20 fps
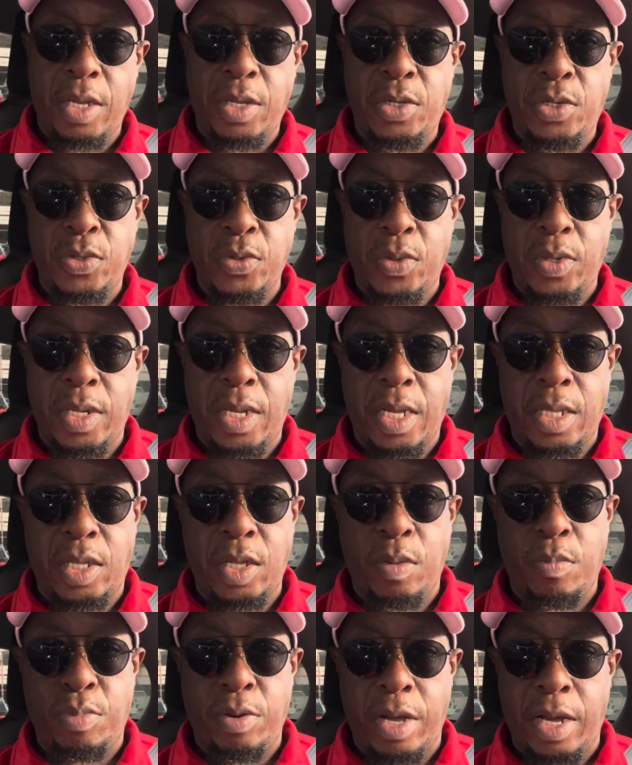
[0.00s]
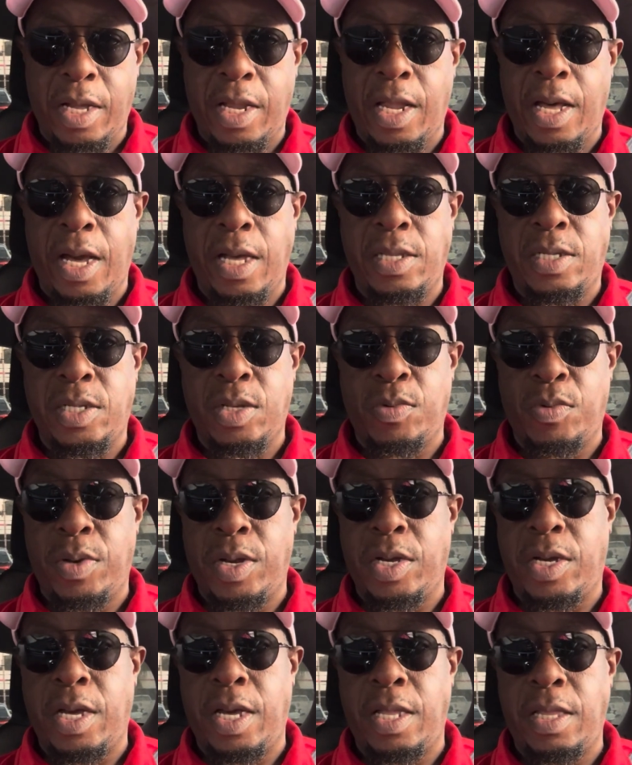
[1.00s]
sure that your brake lights are
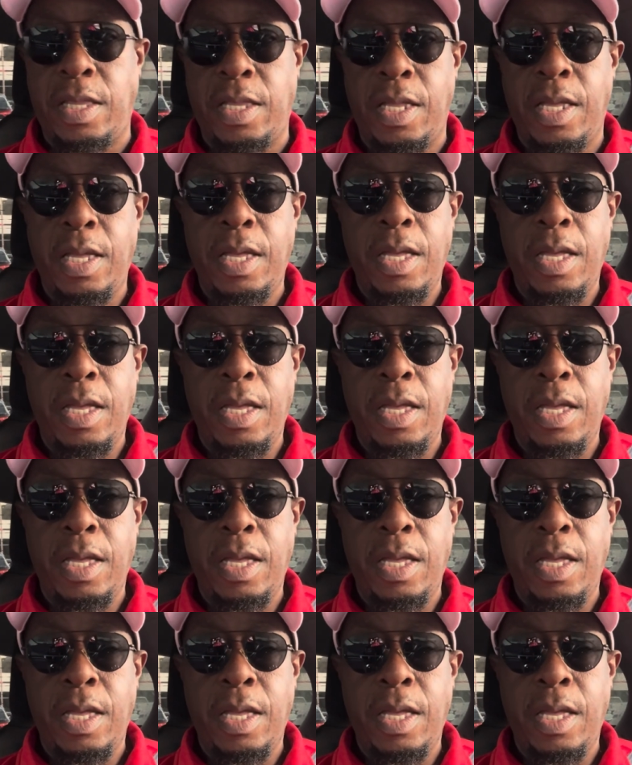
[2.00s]
working,